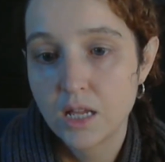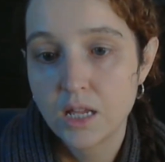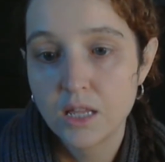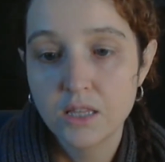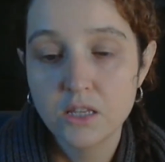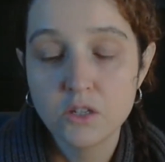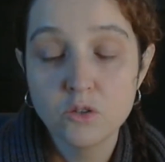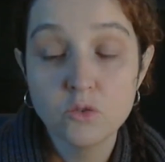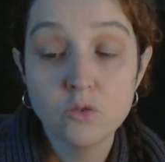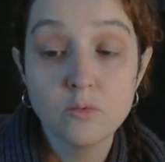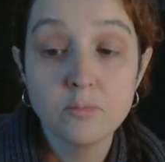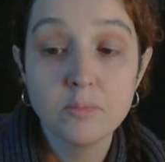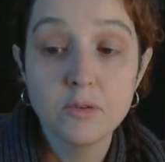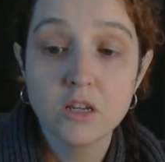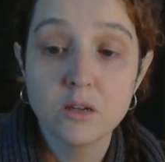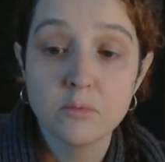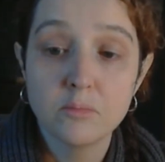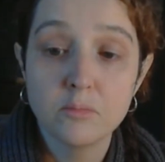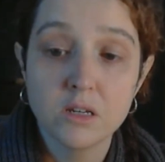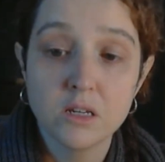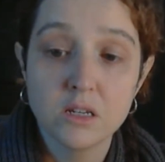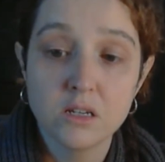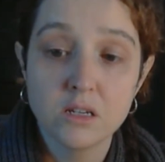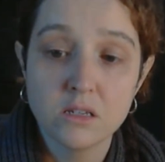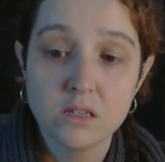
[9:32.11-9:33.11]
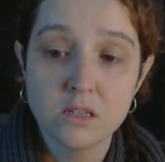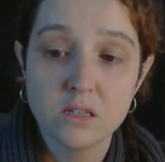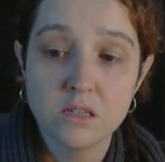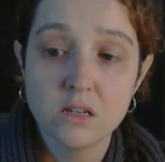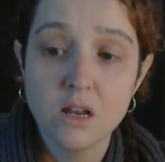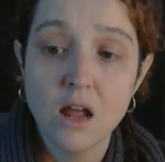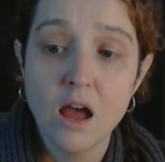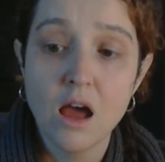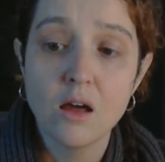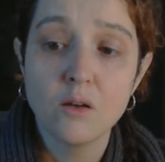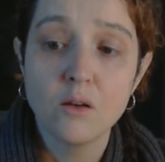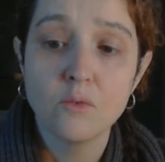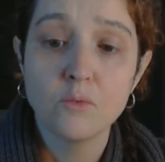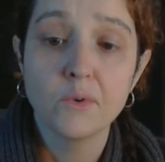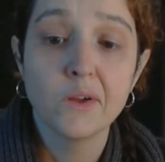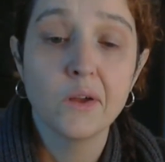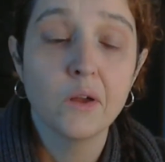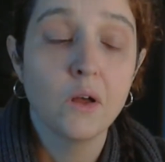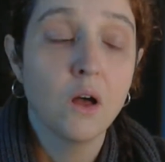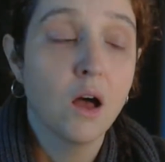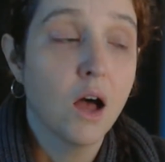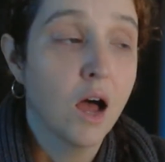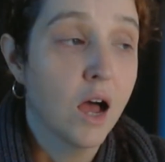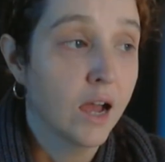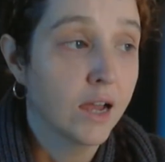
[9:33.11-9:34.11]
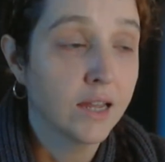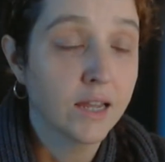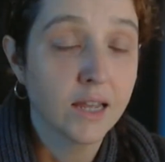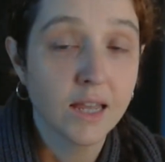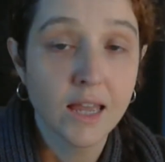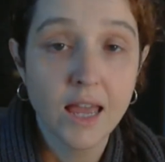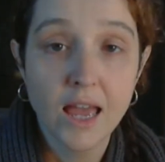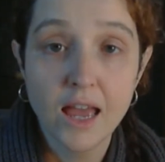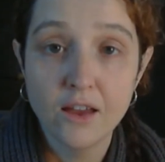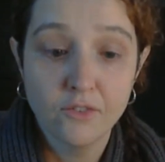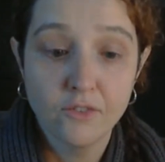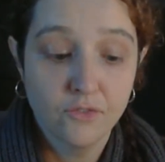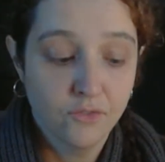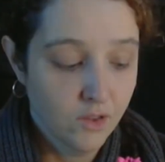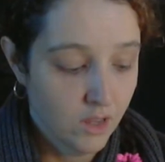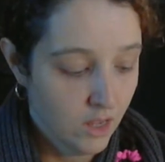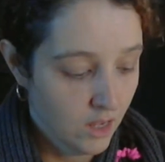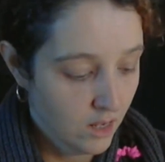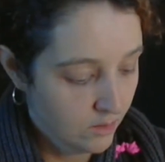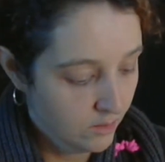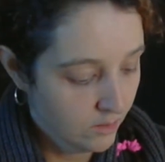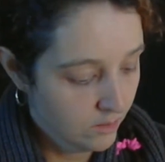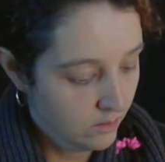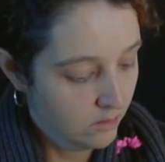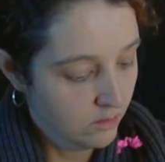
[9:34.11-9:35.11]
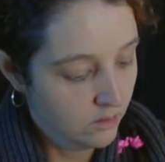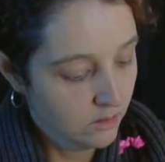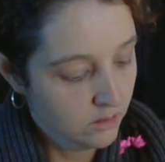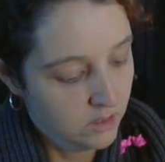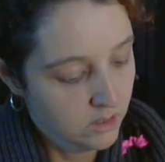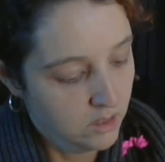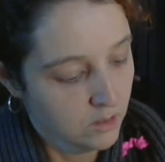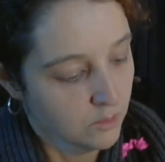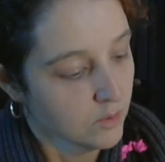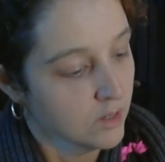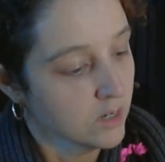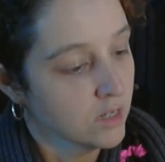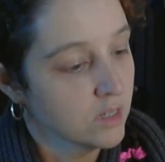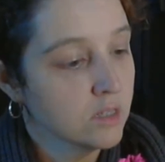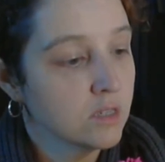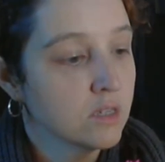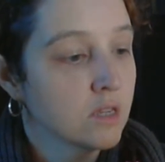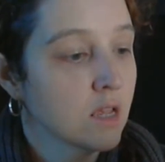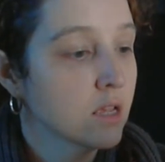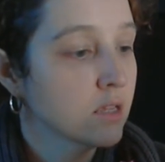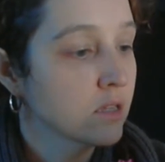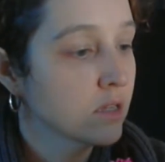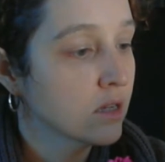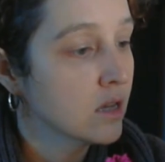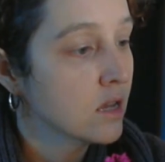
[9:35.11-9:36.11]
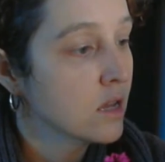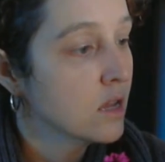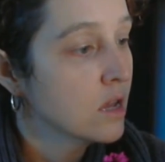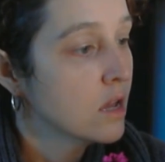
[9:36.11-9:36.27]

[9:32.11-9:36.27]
Now, this would be good because it's not real high in caffeine. Let's see what it says.